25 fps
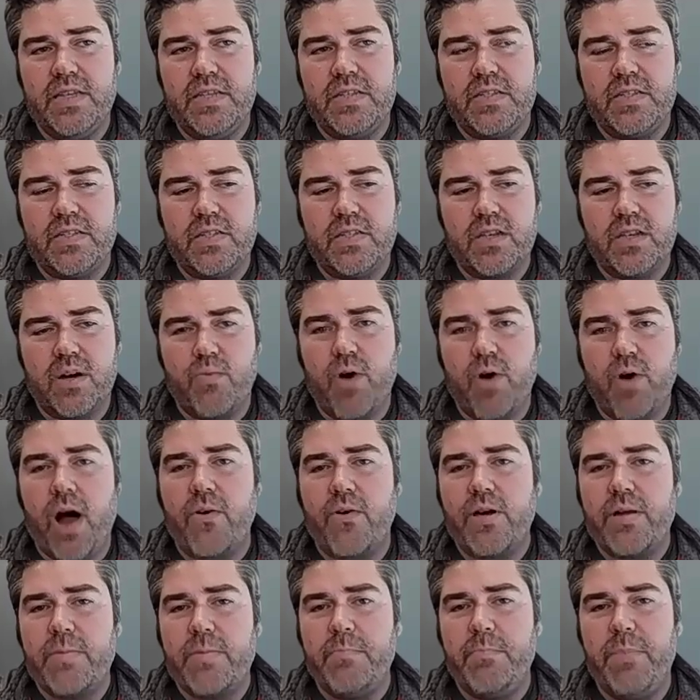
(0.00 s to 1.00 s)
this
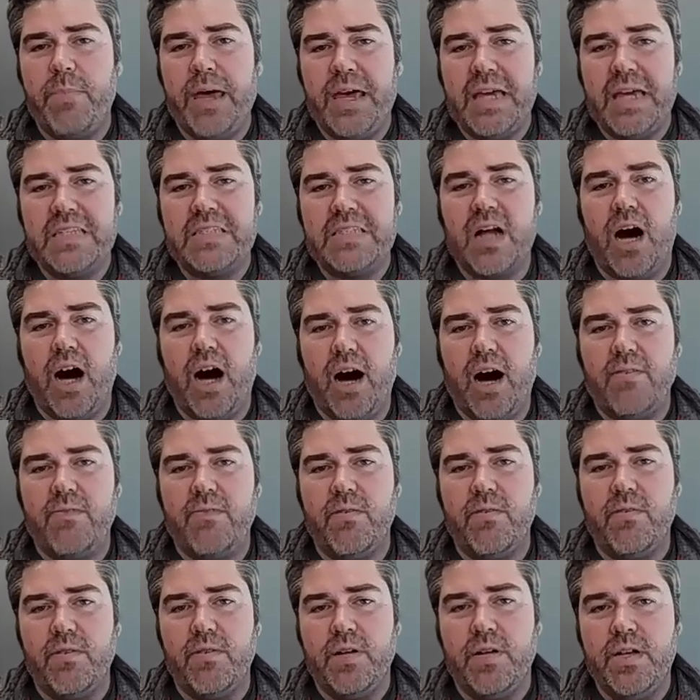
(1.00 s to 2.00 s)
camaraderie based
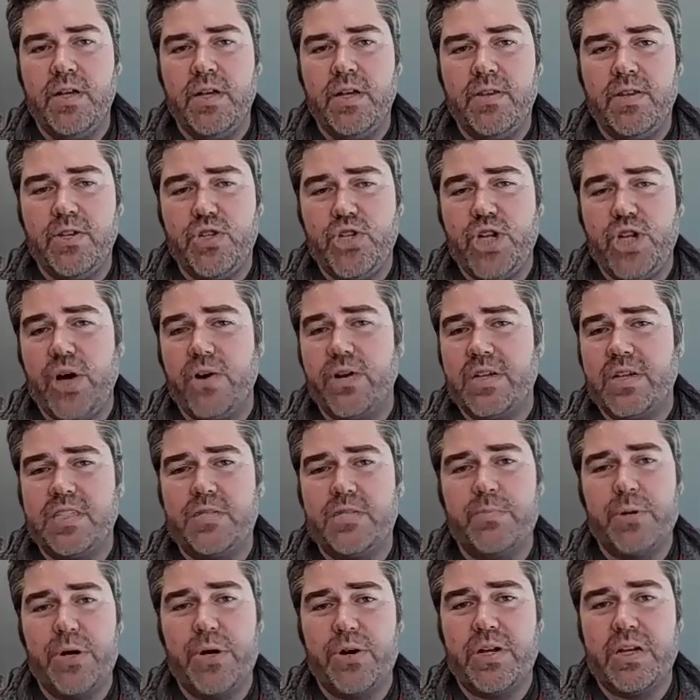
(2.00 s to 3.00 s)
off of the shared
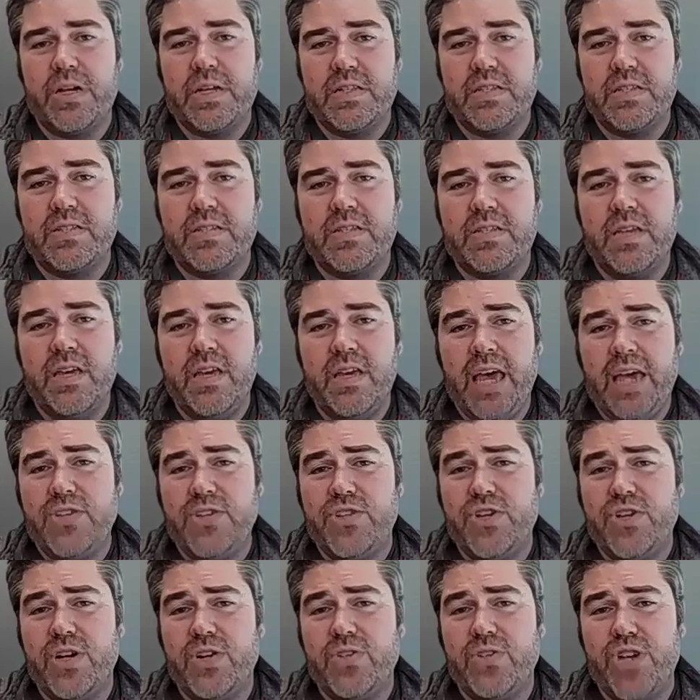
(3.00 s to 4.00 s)
experience
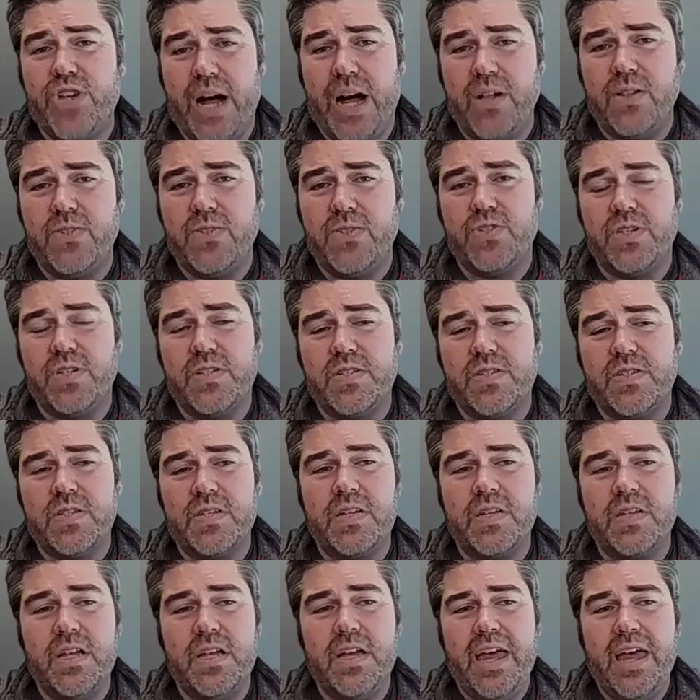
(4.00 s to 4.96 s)
and shared challenges.